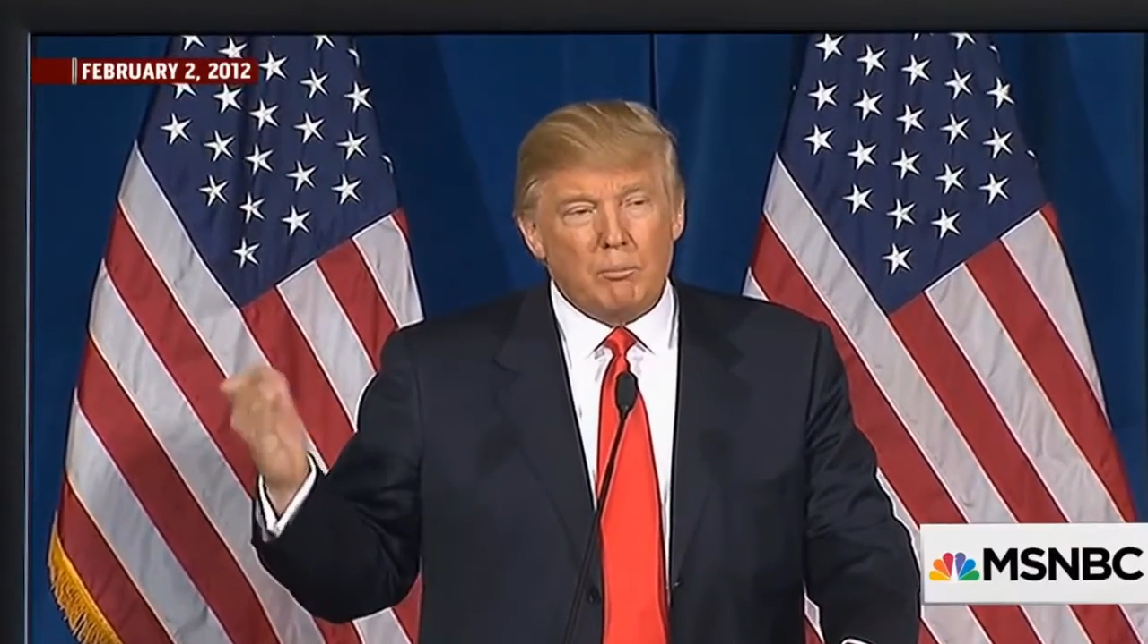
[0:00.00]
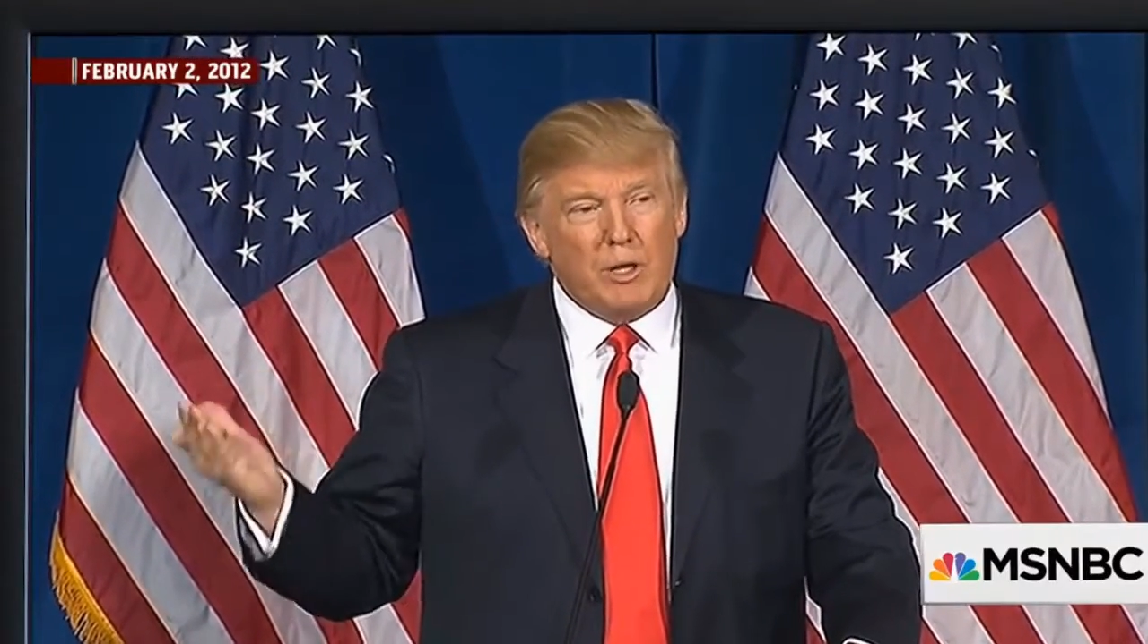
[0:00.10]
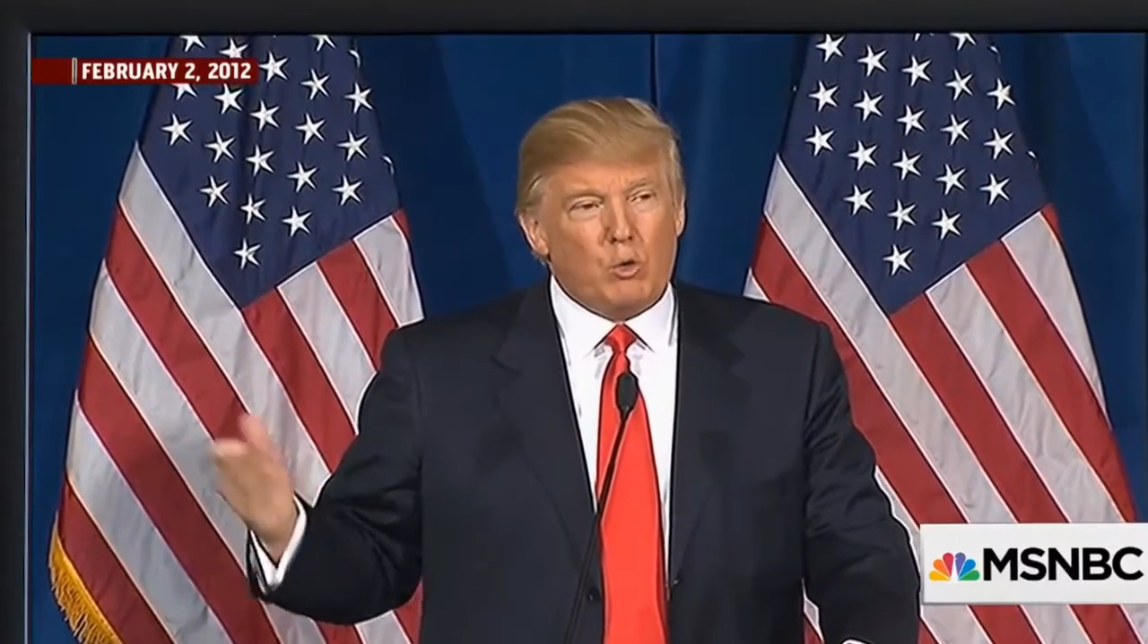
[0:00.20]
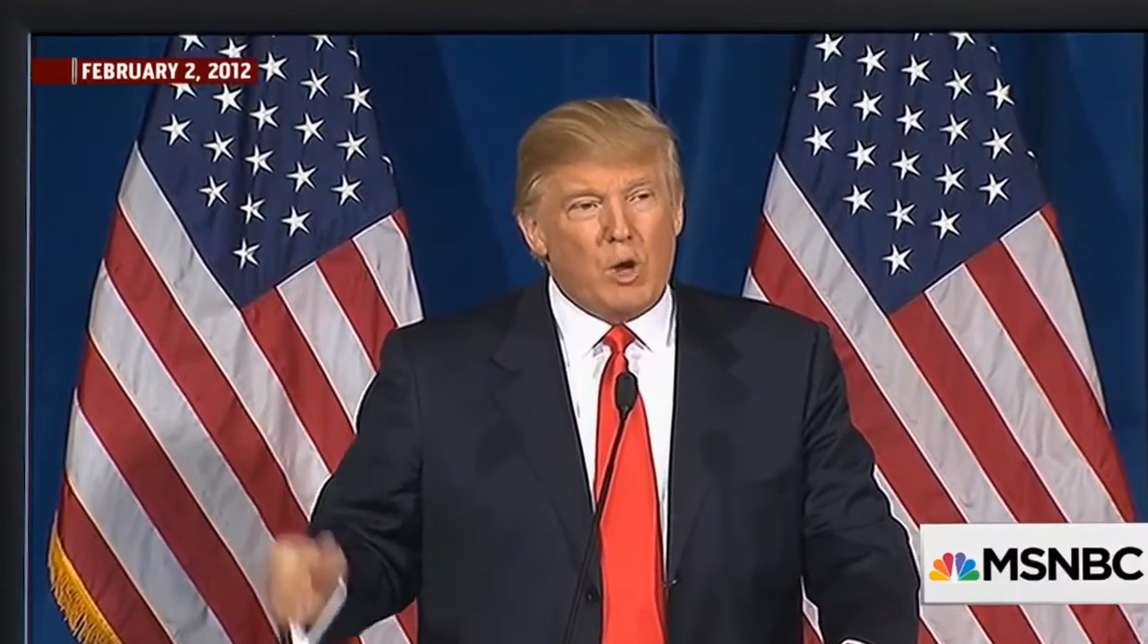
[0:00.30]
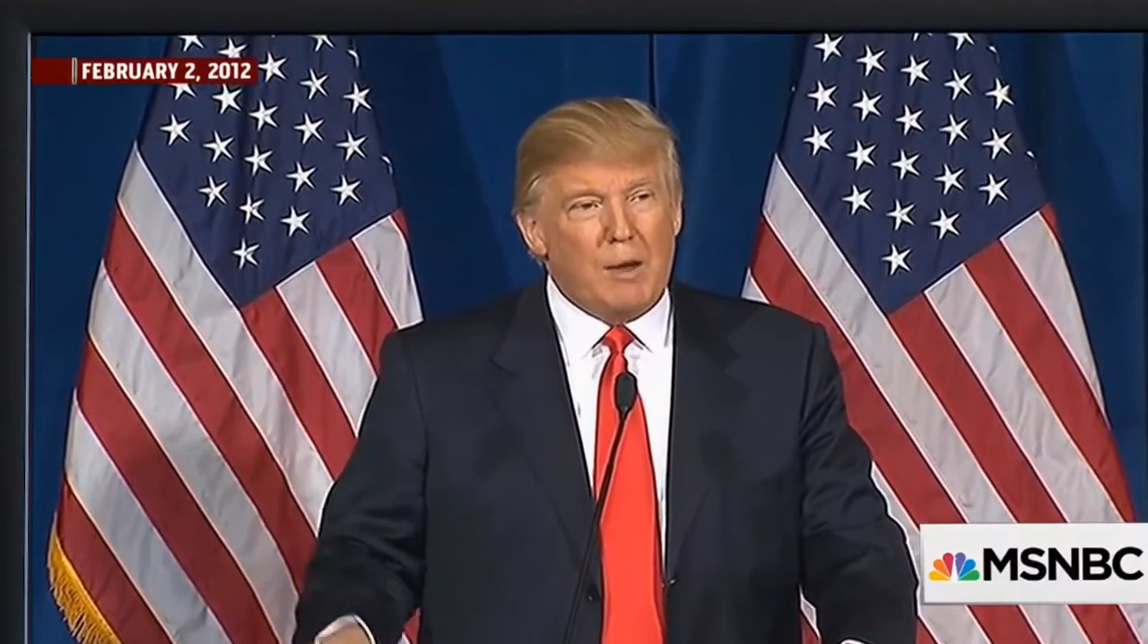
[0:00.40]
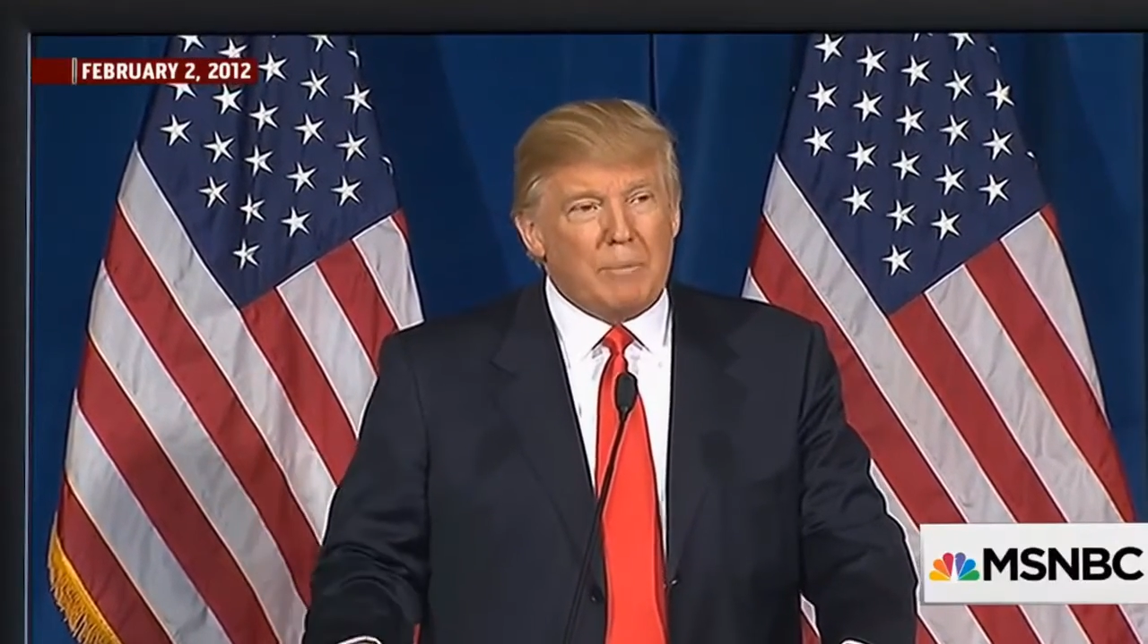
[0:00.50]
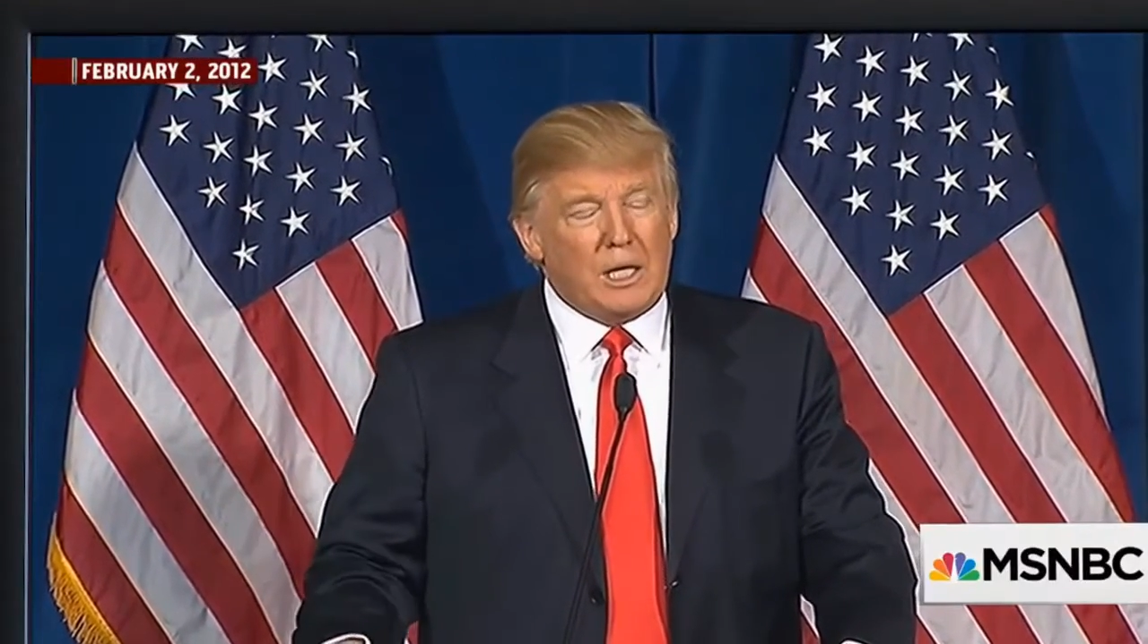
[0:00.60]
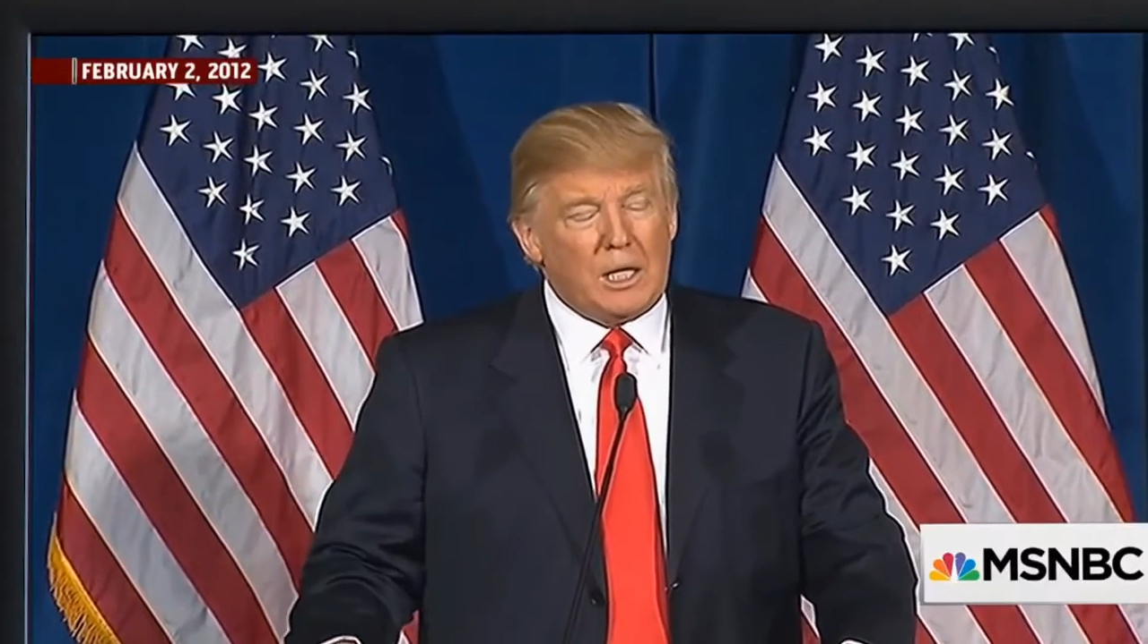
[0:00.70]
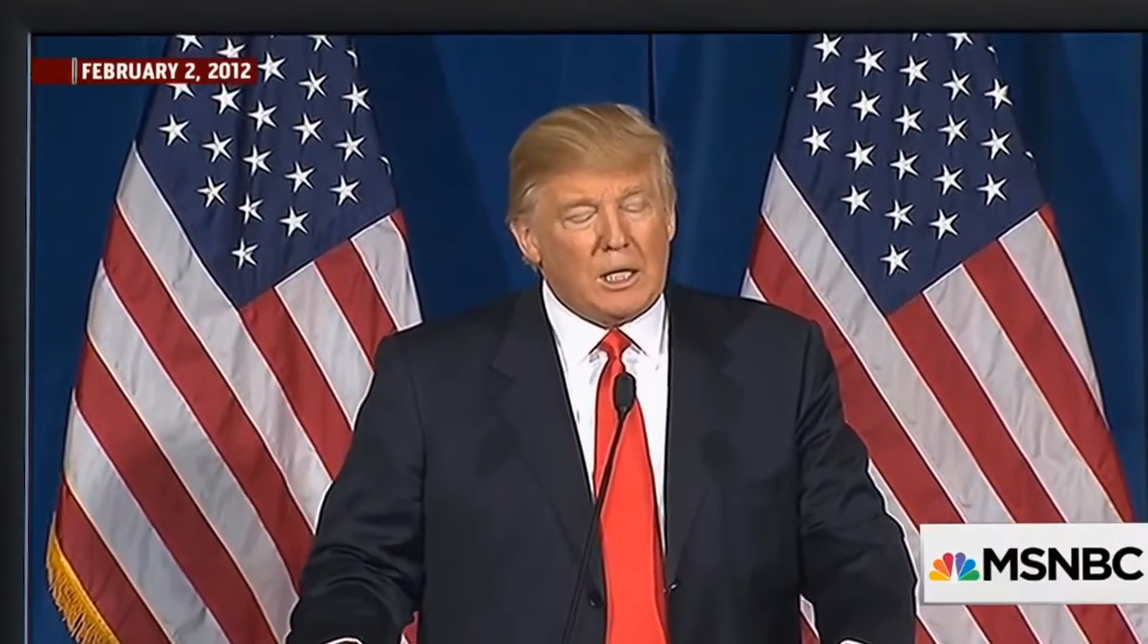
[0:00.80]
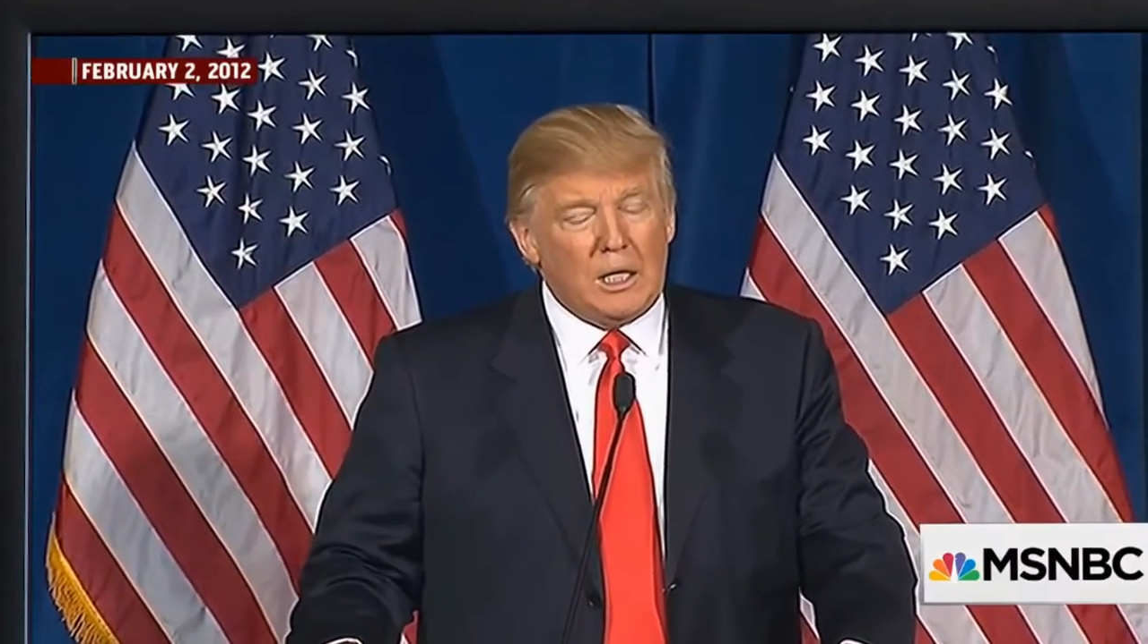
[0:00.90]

Mitt Romney.